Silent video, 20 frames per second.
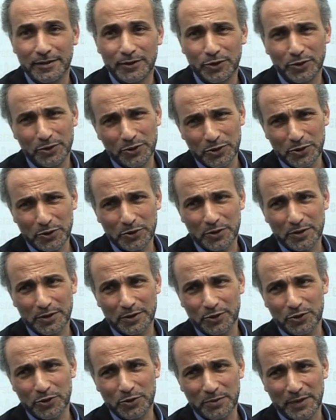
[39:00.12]
don't
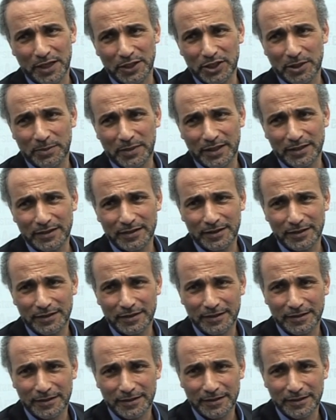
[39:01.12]
talk too much about
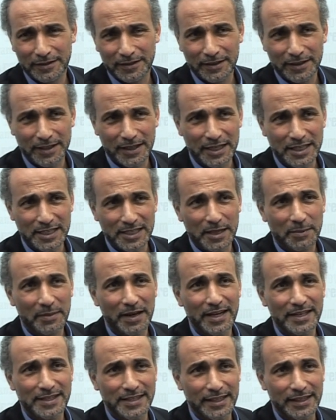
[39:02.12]

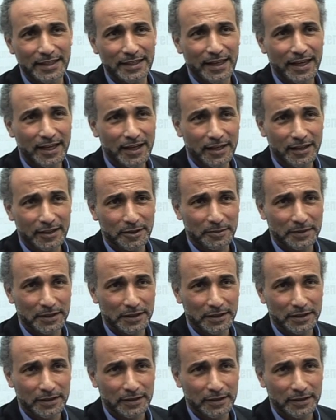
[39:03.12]
Islamizing economy.